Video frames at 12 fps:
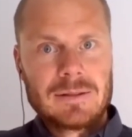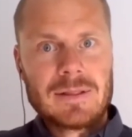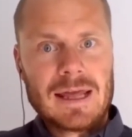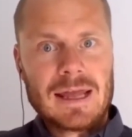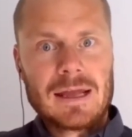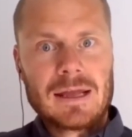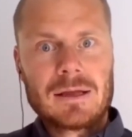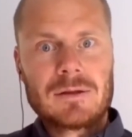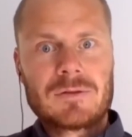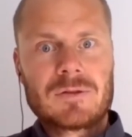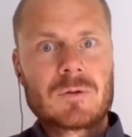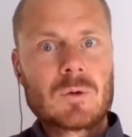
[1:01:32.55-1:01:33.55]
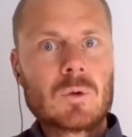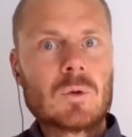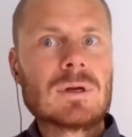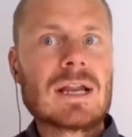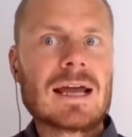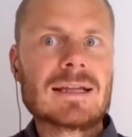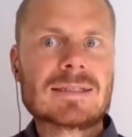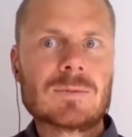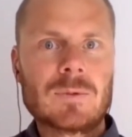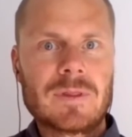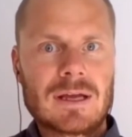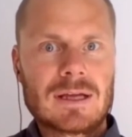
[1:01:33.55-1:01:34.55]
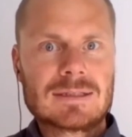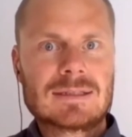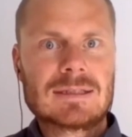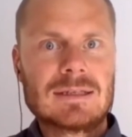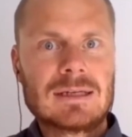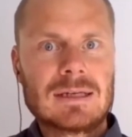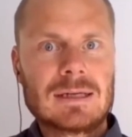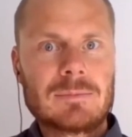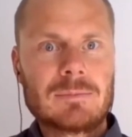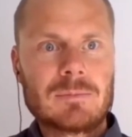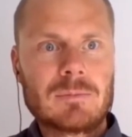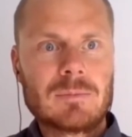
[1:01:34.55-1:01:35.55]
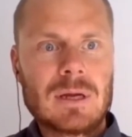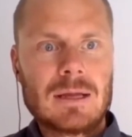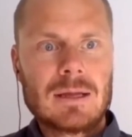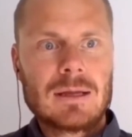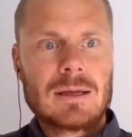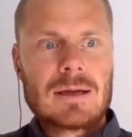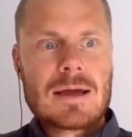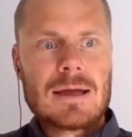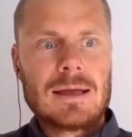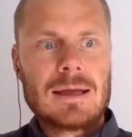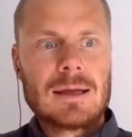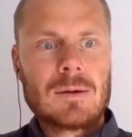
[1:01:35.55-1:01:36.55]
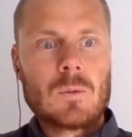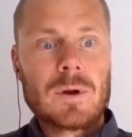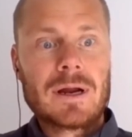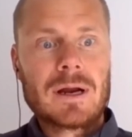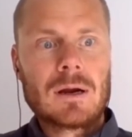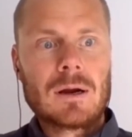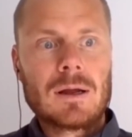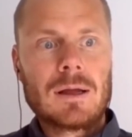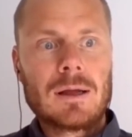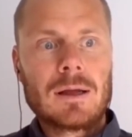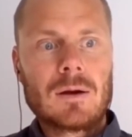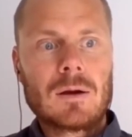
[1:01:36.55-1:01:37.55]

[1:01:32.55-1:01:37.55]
They threw nights with us where